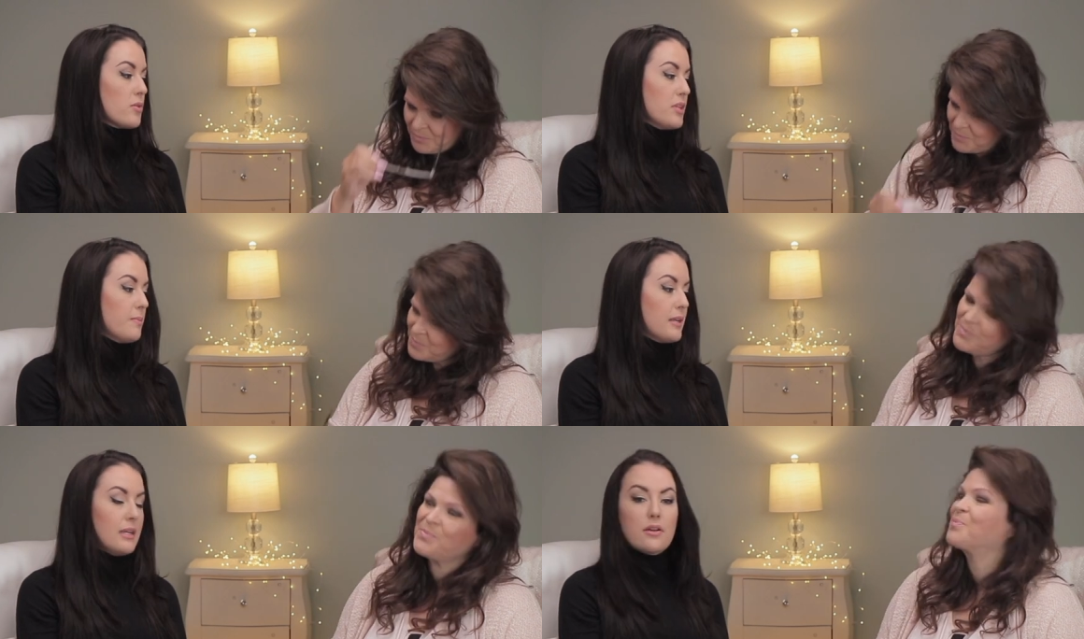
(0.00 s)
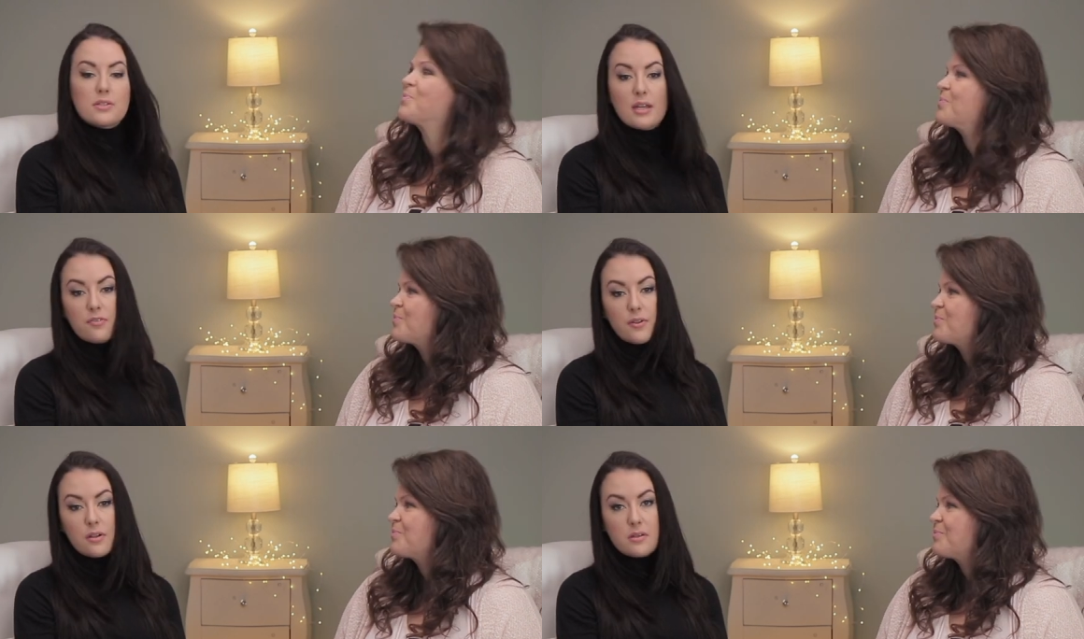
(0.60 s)
Speaker 1: who's only been a nail tech
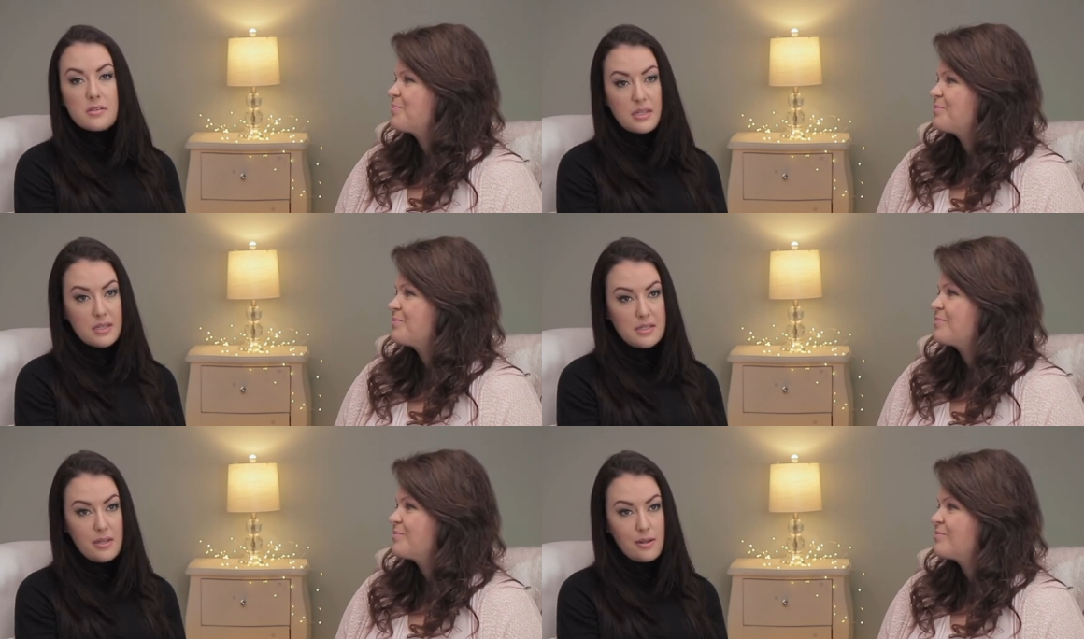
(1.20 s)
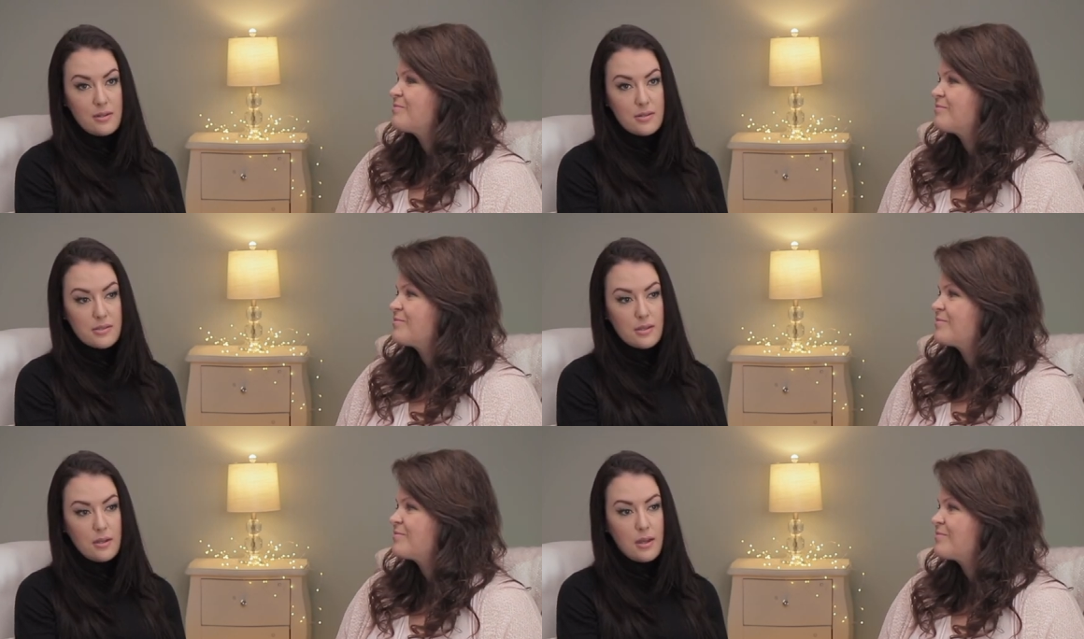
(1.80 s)
for six
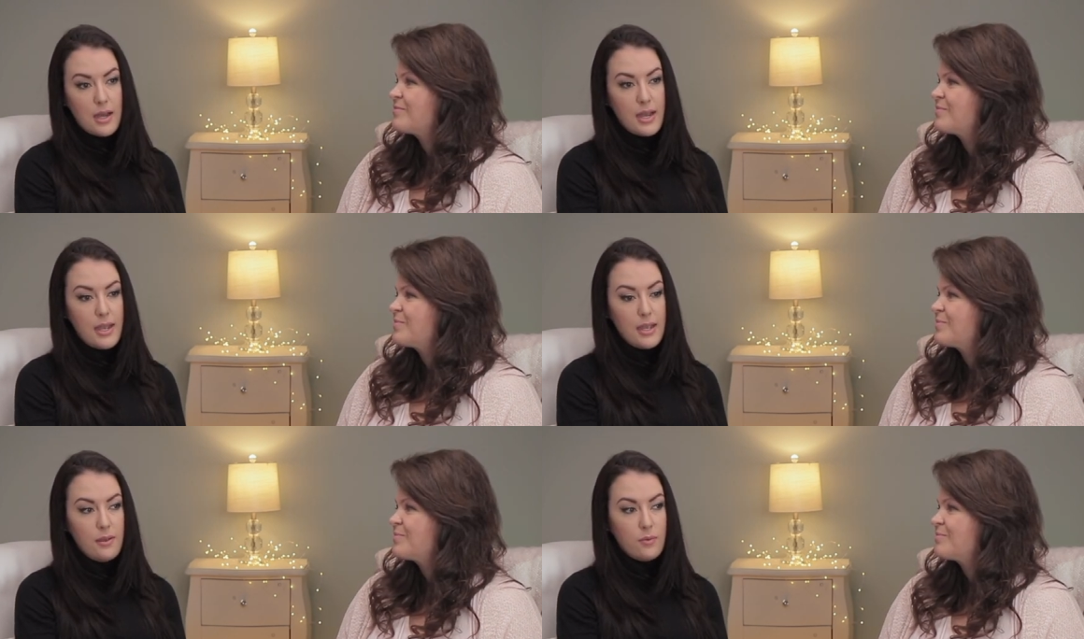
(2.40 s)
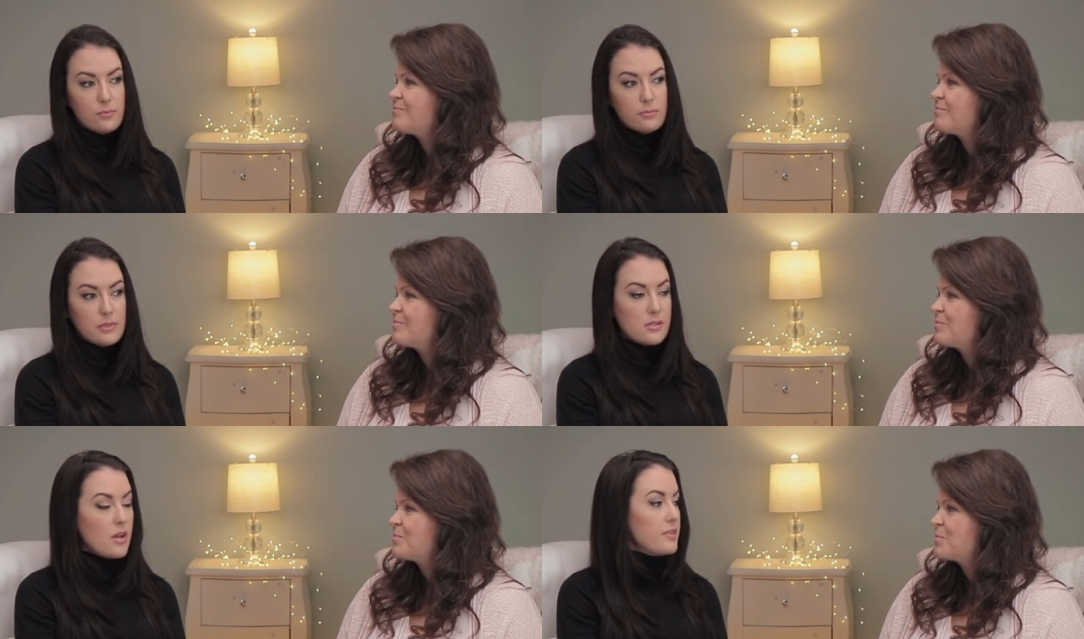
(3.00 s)
years, I
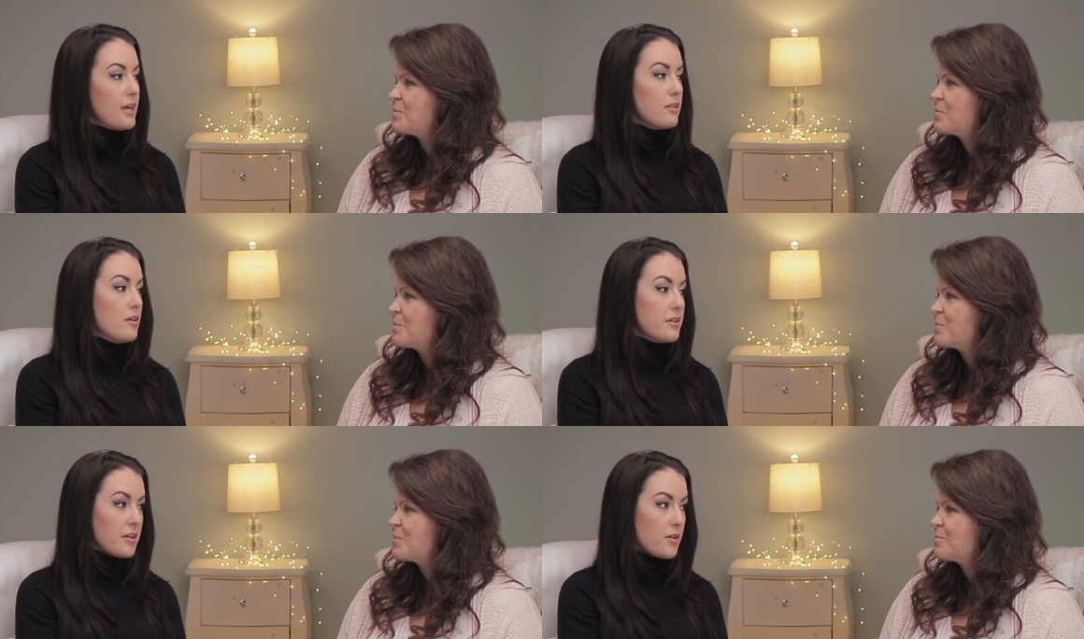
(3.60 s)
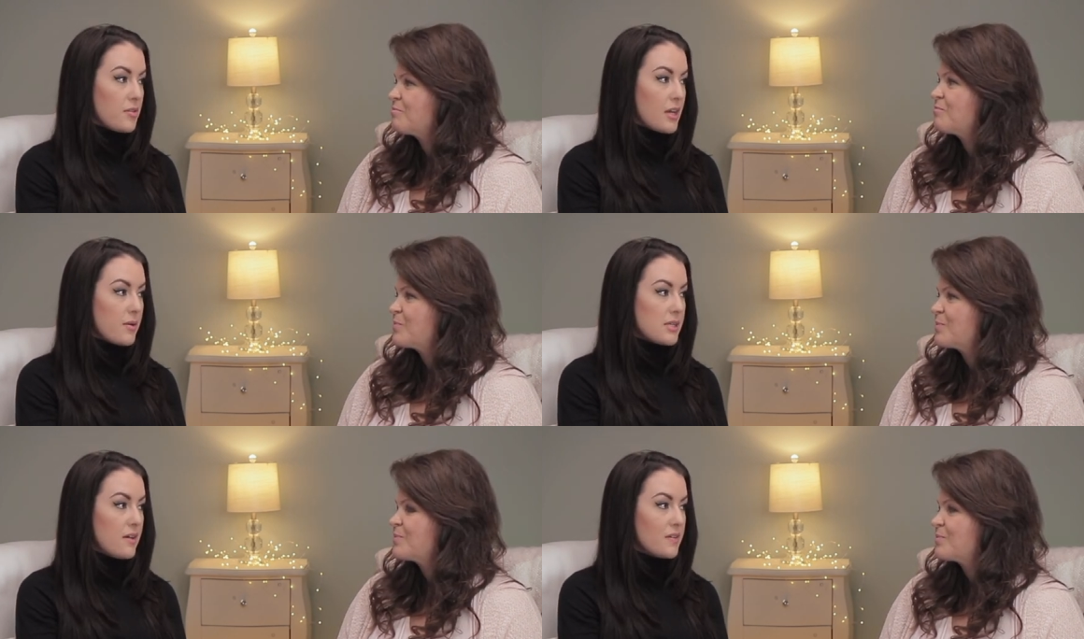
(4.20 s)
it's not that long ago that I
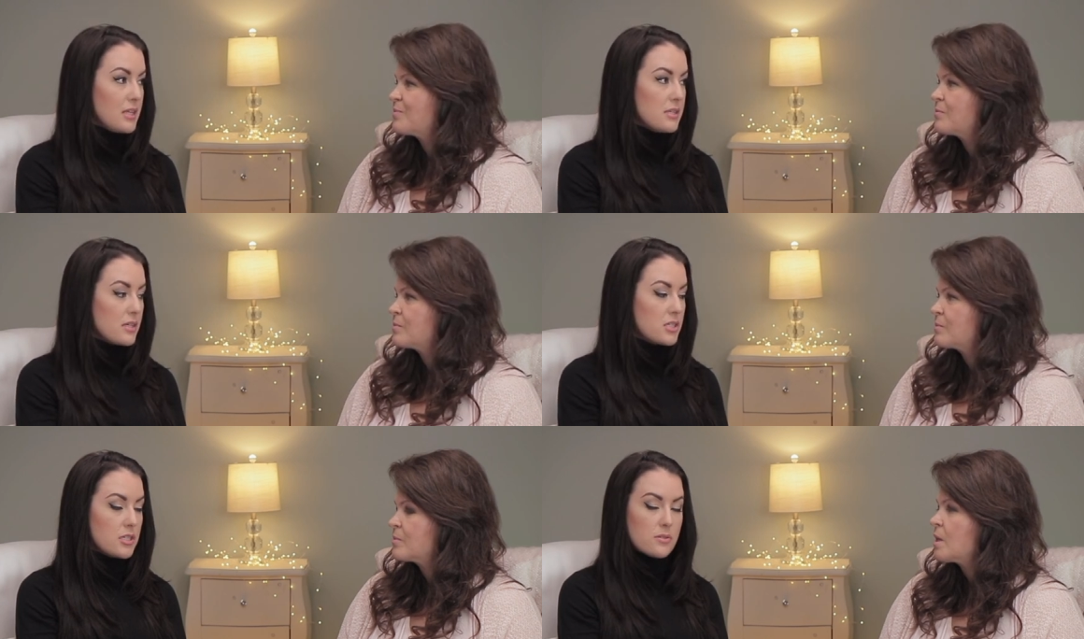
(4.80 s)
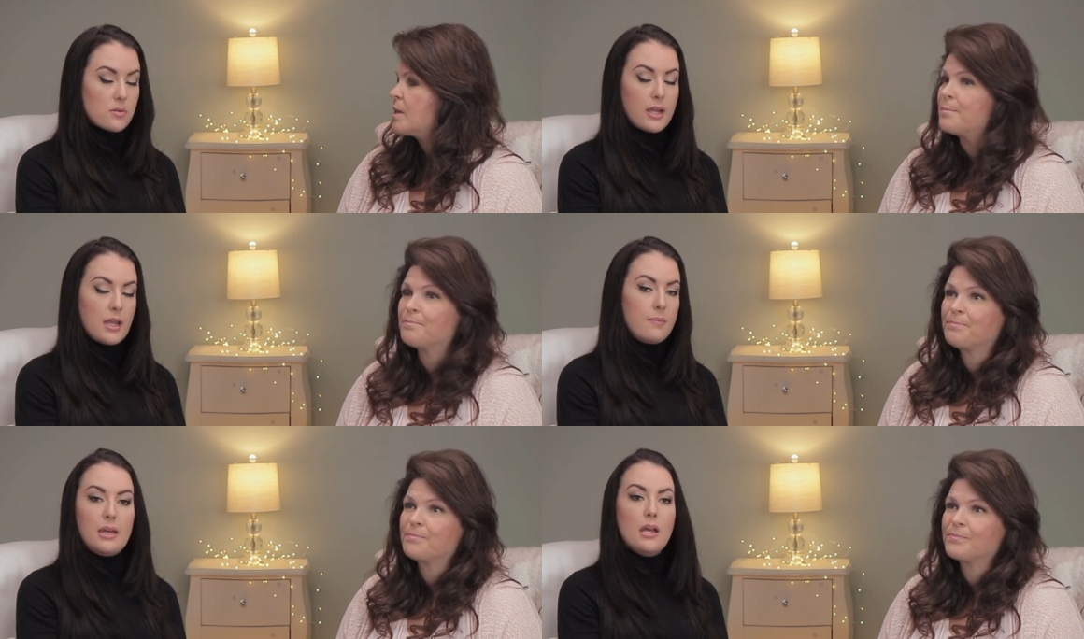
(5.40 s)
was having these issues, yeah. right?
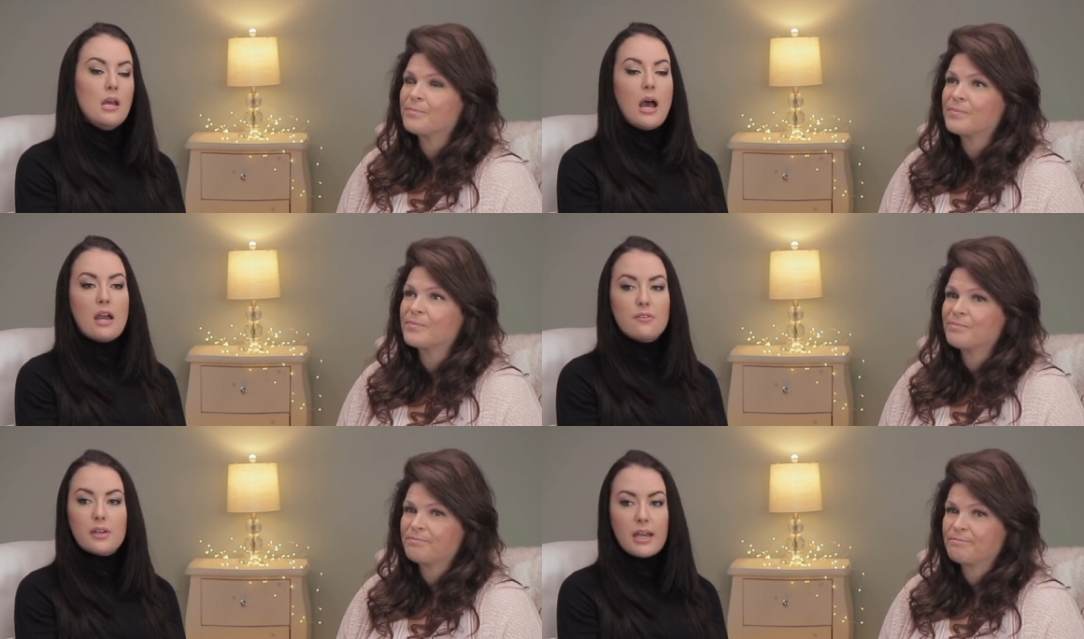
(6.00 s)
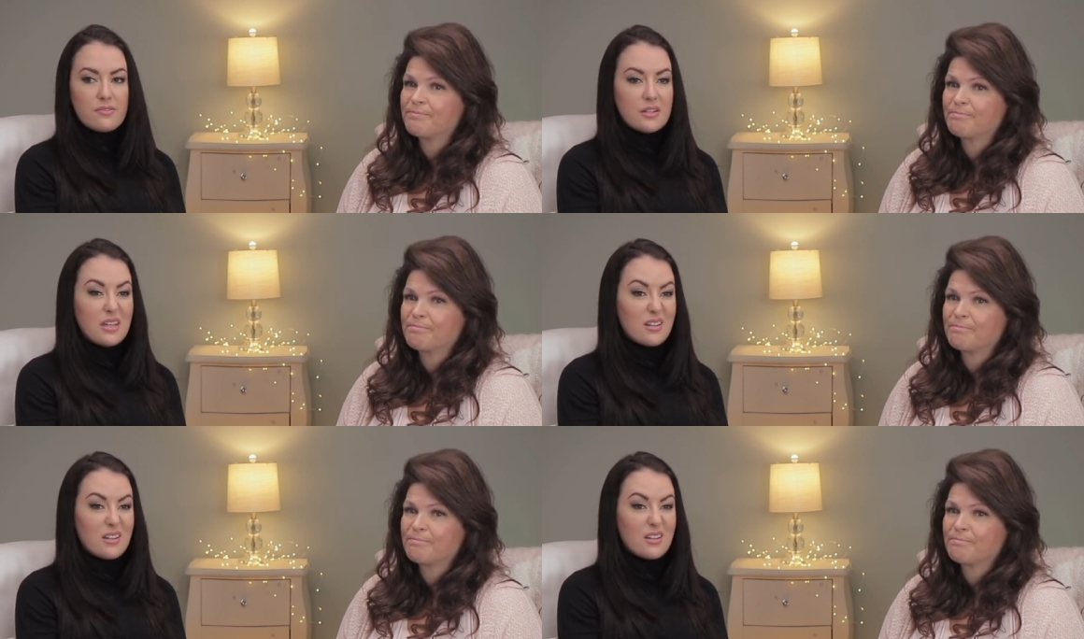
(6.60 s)
I mean, I feel like every